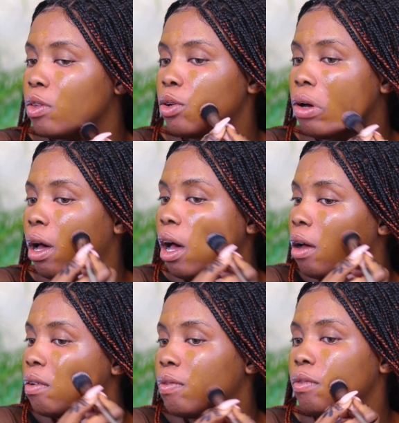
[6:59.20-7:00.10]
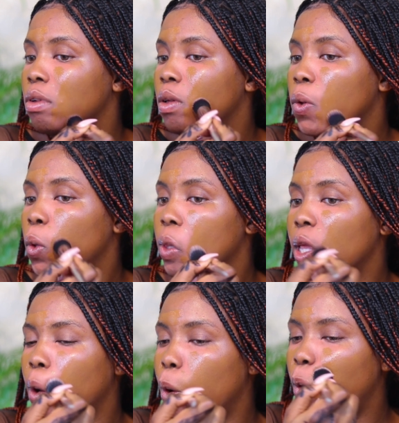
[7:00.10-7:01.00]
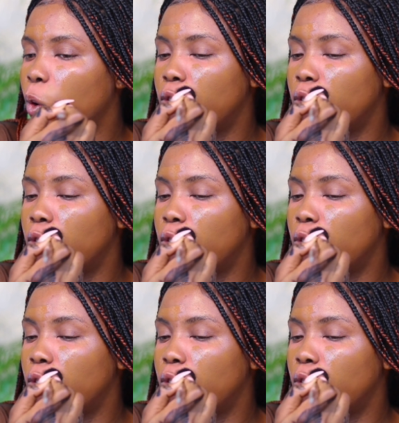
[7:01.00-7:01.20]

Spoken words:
does not have that